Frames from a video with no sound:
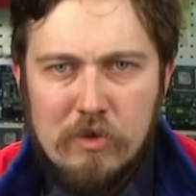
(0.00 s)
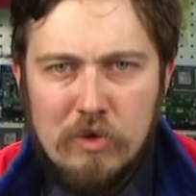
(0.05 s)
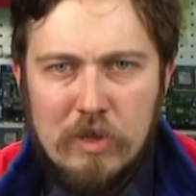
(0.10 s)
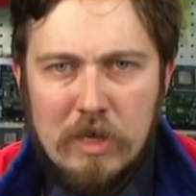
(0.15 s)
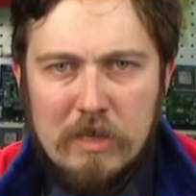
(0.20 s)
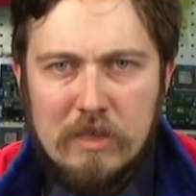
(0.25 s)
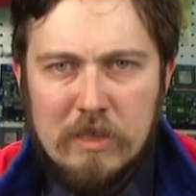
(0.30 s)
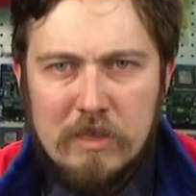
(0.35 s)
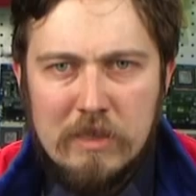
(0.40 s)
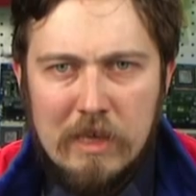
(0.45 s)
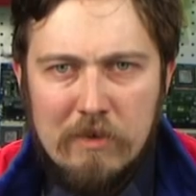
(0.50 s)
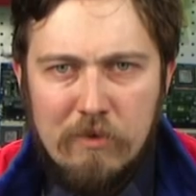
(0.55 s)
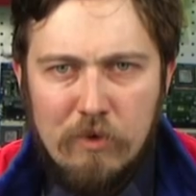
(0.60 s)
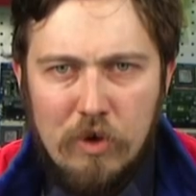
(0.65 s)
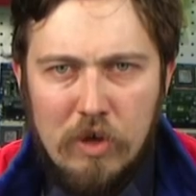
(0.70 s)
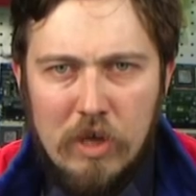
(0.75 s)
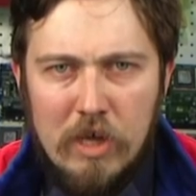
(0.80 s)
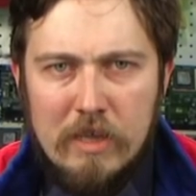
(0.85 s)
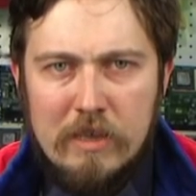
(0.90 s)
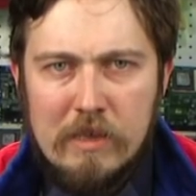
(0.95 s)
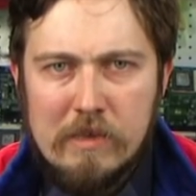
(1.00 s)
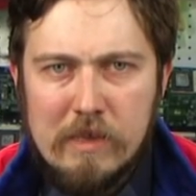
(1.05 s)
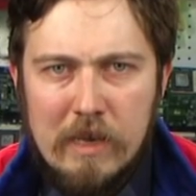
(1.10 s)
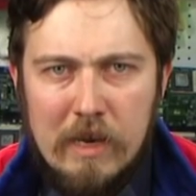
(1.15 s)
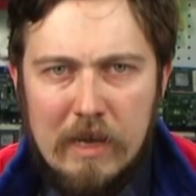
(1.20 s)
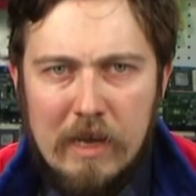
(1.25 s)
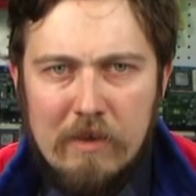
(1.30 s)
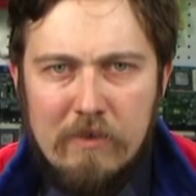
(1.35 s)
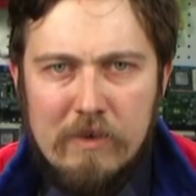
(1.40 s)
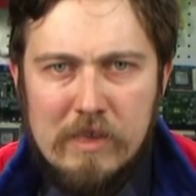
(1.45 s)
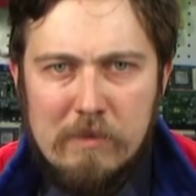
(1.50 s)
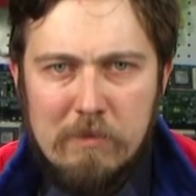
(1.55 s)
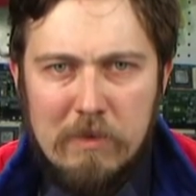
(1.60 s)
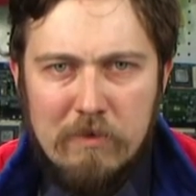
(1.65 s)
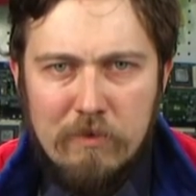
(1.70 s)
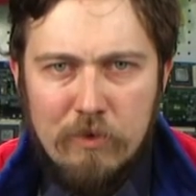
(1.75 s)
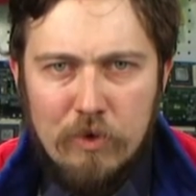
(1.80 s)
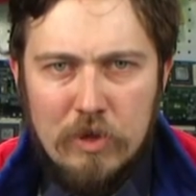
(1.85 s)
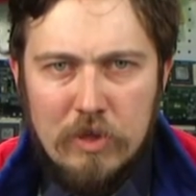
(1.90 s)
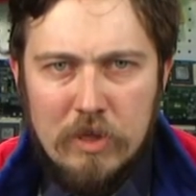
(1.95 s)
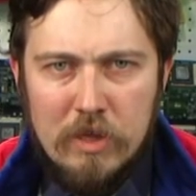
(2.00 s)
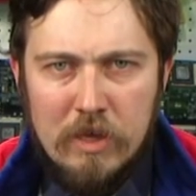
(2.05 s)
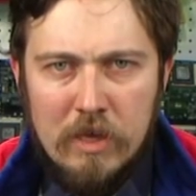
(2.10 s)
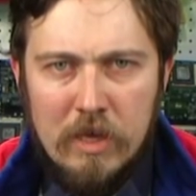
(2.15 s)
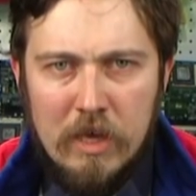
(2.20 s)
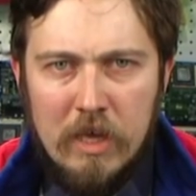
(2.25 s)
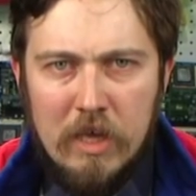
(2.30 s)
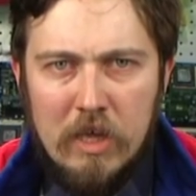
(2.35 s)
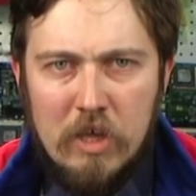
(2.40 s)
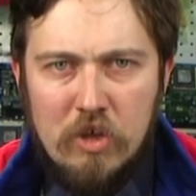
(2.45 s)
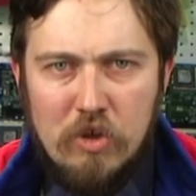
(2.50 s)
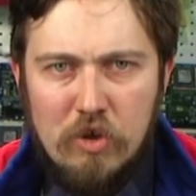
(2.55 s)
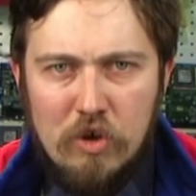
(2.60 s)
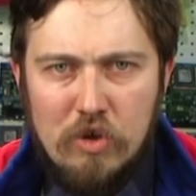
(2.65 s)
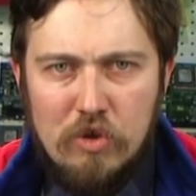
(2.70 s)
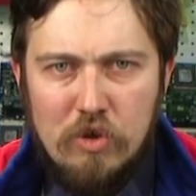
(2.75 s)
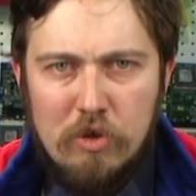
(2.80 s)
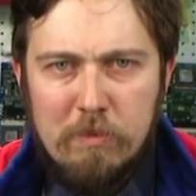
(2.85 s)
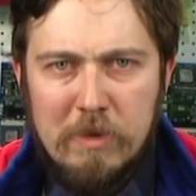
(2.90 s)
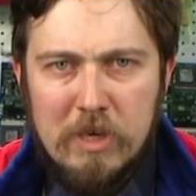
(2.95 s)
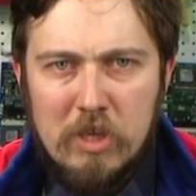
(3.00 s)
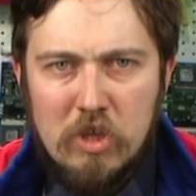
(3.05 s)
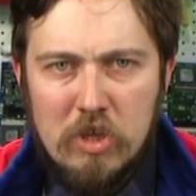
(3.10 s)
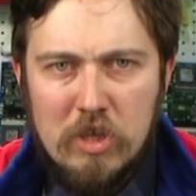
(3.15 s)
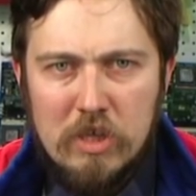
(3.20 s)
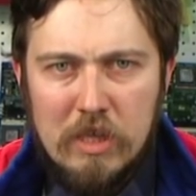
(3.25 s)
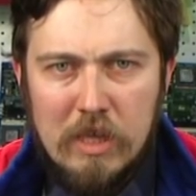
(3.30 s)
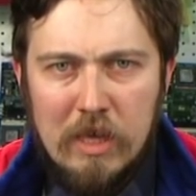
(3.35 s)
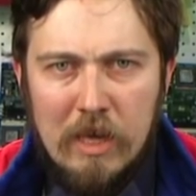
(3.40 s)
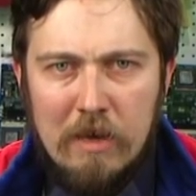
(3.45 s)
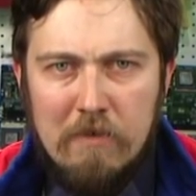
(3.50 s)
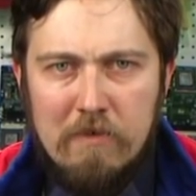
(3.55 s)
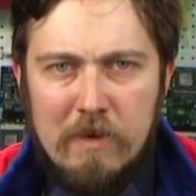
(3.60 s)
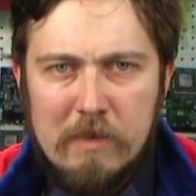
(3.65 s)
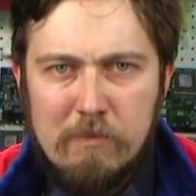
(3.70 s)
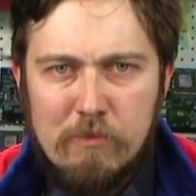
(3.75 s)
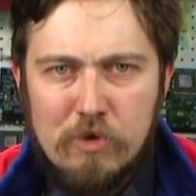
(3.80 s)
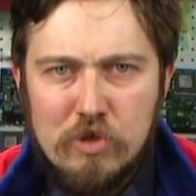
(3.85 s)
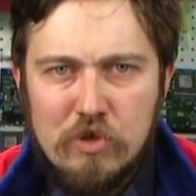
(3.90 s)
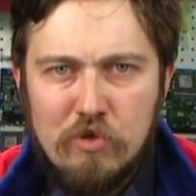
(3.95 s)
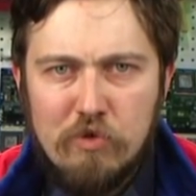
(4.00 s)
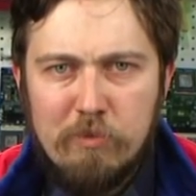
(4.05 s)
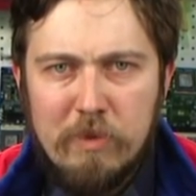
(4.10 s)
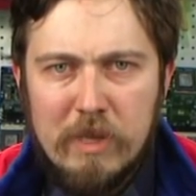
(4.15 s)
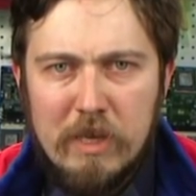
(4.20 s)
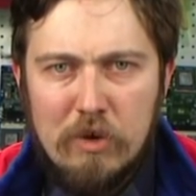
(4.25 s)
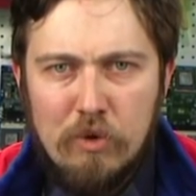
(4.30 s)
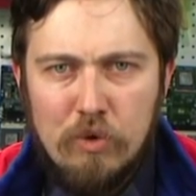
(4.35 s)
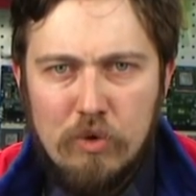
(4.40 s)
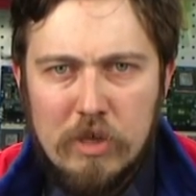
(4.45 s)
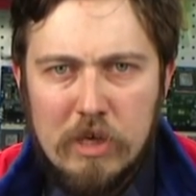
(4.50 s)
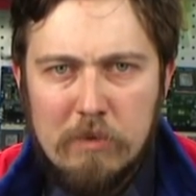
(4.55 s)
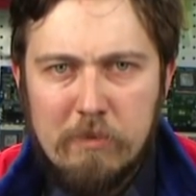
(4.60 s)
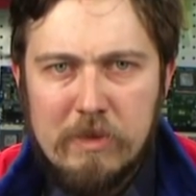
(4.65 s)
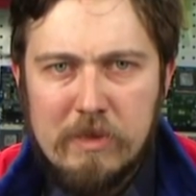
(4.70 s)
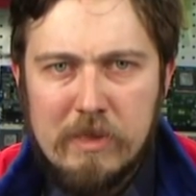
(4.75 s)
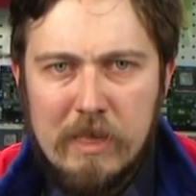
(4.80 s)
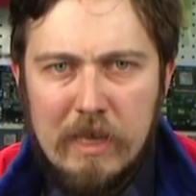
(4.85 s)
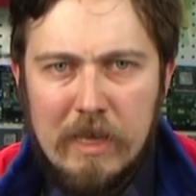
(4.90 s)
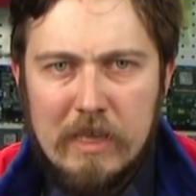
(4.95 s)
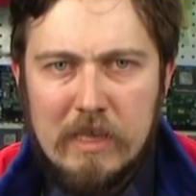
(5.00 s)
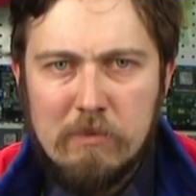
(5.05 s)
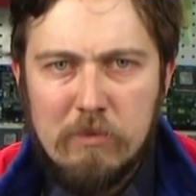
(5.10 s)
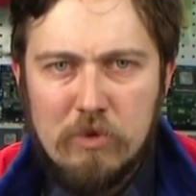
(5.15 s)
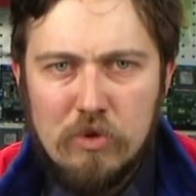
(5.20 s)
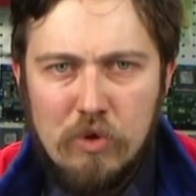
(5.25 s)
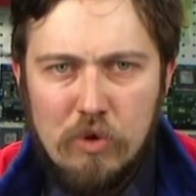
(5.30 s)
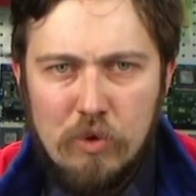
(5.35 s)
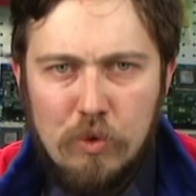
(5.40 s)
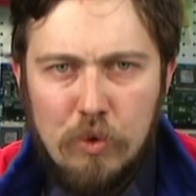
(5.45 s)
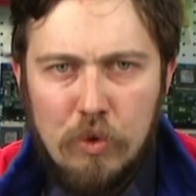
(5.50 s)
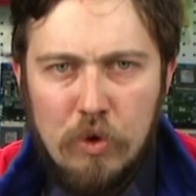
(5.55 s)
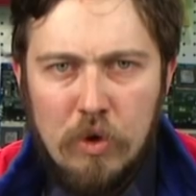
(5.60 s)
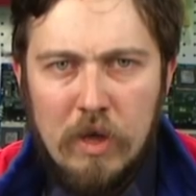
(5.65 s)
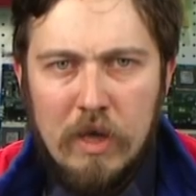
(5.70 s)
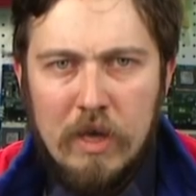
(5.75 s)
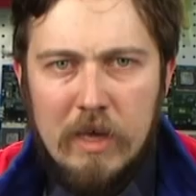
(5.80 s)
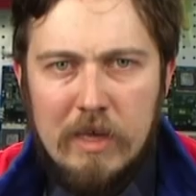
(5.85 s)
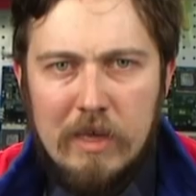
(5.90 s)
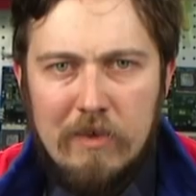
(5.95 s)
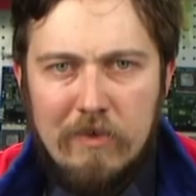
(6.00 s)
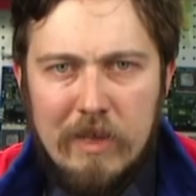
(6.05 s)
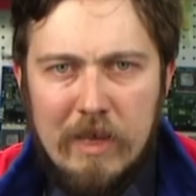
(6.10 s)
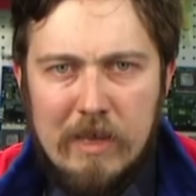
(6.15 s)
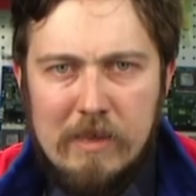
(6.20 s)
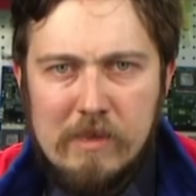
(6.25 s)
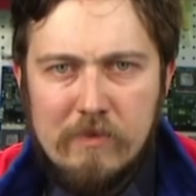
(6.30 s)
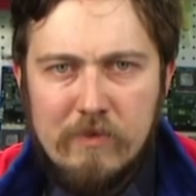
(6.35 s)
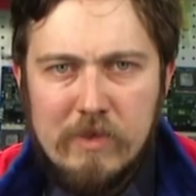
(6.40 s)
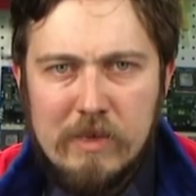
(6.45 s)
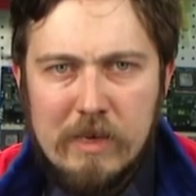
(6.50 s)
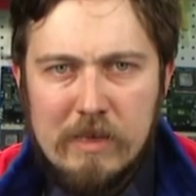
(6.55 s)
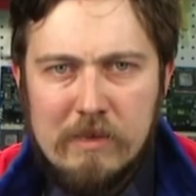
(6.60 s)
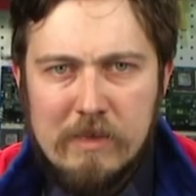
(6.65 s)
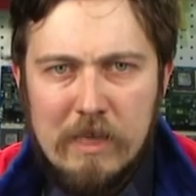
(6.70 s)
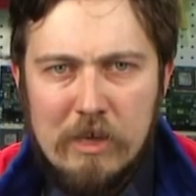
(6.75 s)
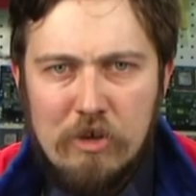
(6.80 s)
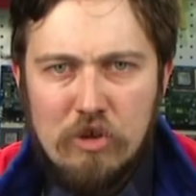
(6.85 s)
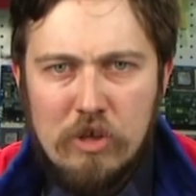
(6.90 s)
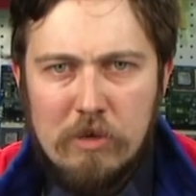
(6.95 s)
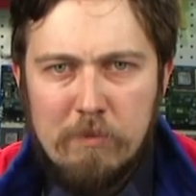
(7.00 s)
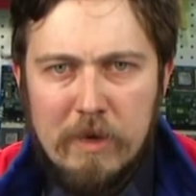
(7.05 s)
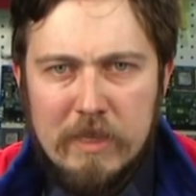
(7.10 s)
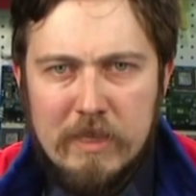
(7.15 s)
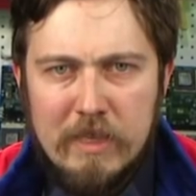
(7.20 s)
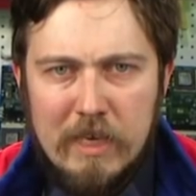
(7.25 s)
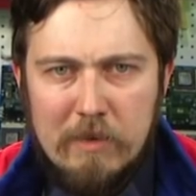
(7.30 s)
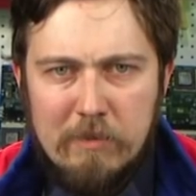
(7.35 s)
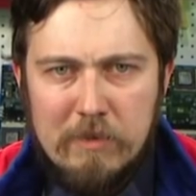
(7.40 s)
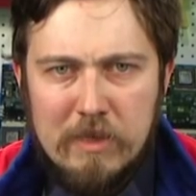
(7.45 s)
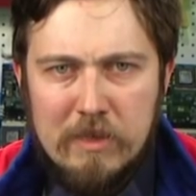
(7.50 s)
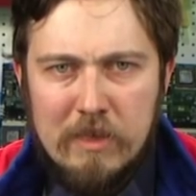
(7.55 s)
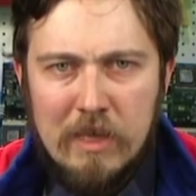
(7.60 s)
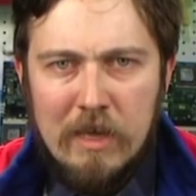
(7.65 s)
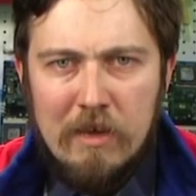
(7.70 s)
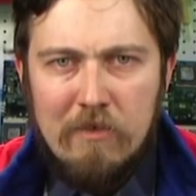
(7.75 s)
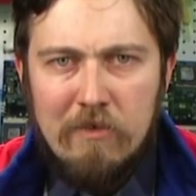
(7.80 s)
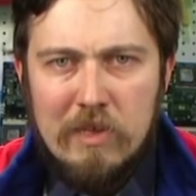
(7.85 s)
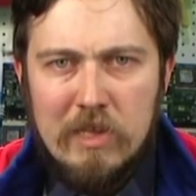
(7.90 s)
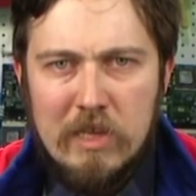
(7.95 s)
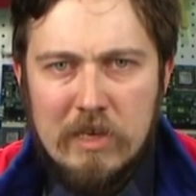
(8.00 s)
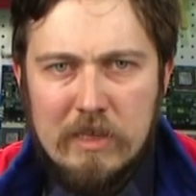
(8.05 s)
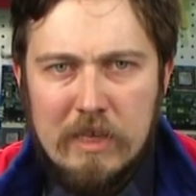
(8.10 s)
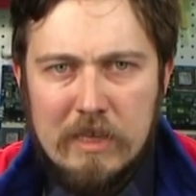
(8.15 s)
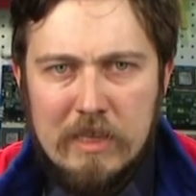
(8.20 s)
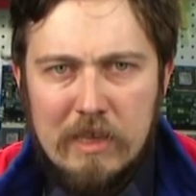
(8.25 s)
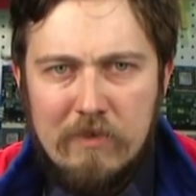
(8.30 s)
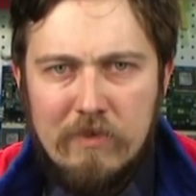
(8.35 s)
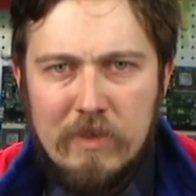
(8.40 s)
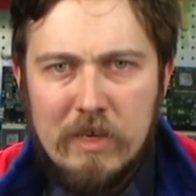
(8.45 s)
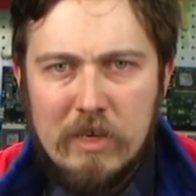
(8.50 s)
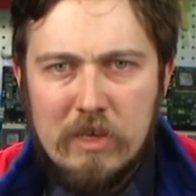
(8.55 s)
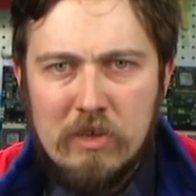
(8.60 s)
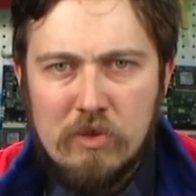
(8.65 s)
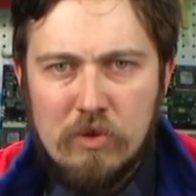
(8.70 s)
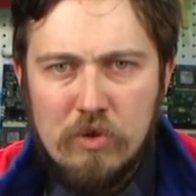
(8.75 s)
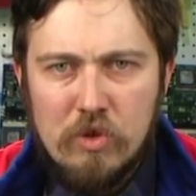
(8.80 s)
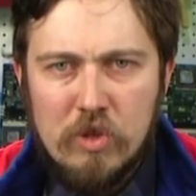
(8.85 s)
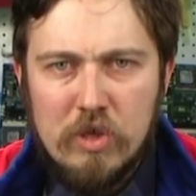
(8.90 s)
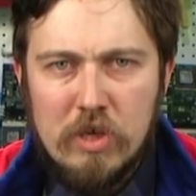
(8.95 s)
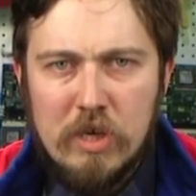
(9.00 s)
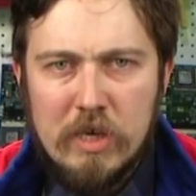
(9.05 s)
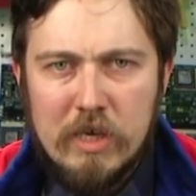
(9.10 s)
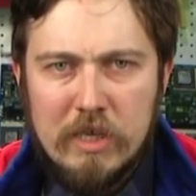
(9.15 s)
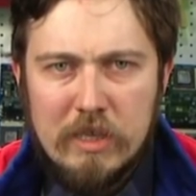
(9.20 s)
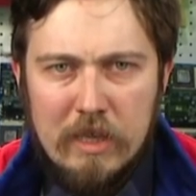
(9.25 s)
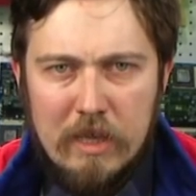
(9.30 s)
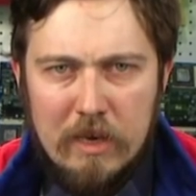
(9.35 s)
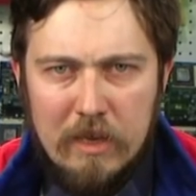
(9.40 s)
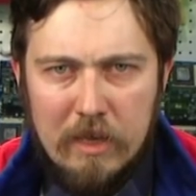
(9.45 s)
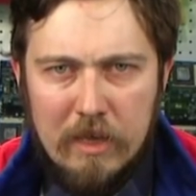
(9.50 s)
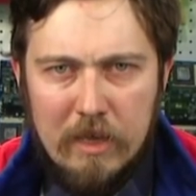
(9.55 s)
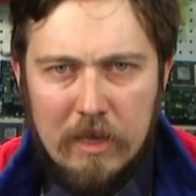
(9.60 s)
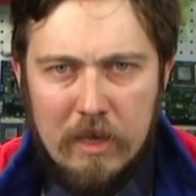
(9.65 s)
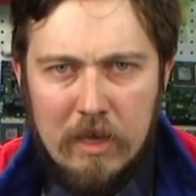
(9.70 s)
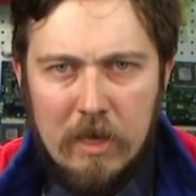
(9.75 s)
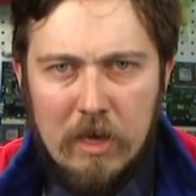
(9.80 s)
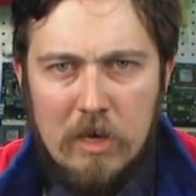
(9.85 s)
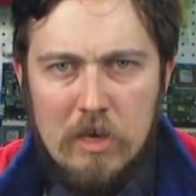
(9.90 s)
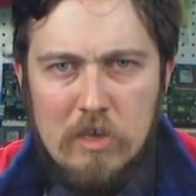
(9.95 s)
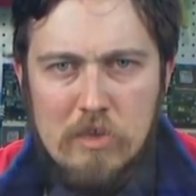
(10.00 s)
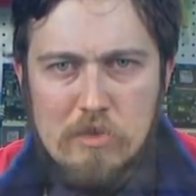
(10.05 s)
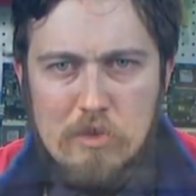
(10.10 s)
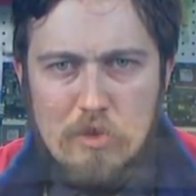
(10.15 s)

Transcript: to 48 volts. One reason for a possible transition to direct current is the growing demand for alternating power sources. Solar panels, for